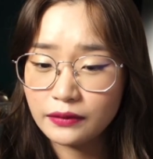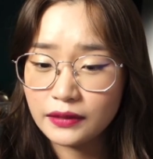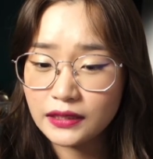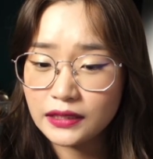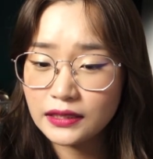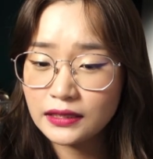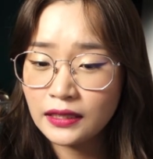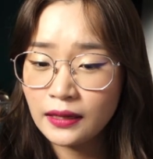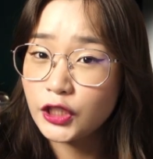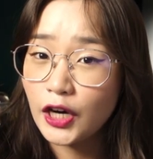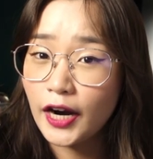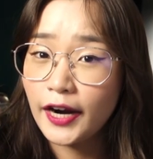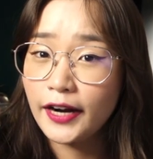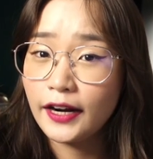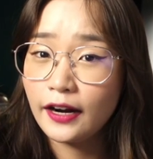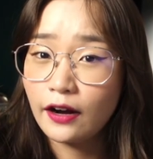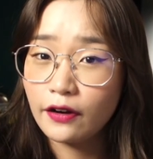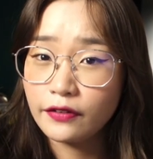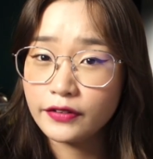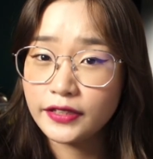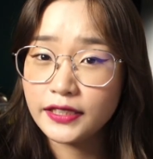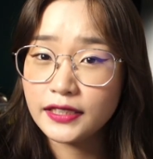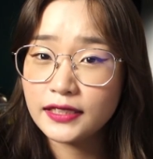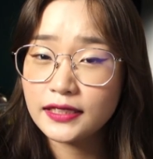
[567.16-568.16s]
was
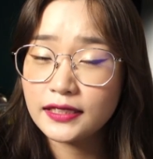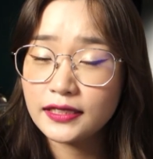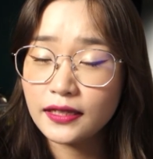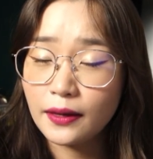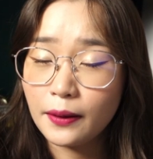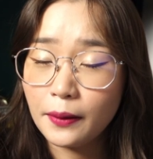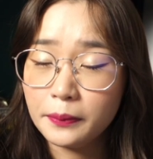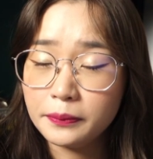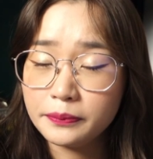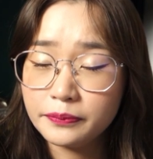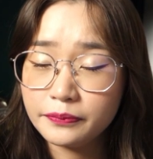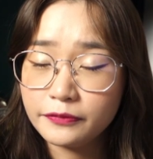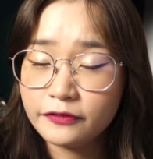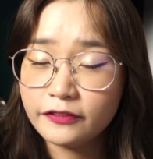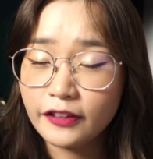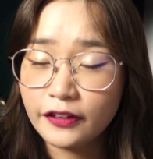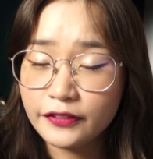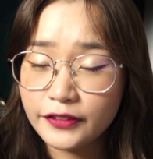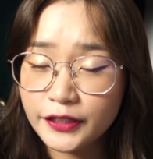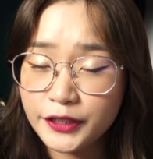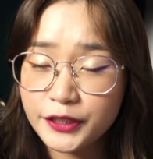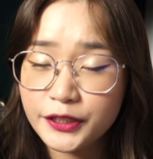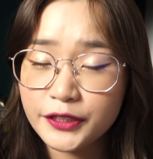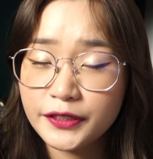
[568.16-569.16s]
trying out this
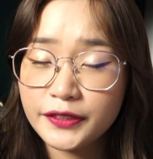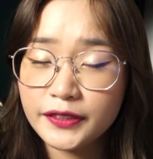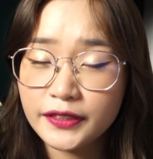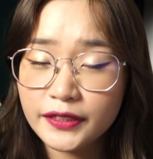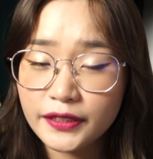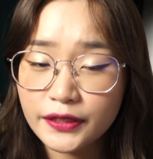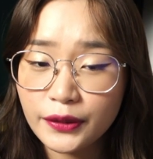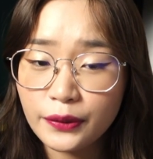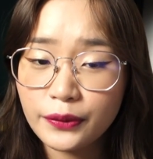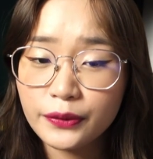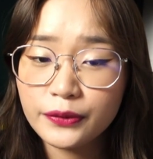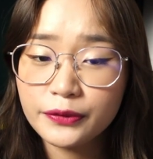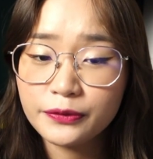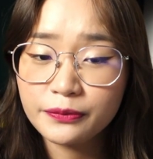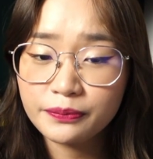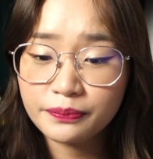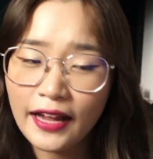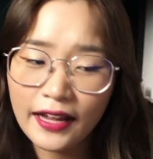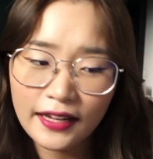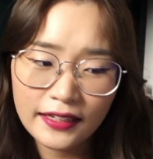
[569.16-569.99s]
foundation though.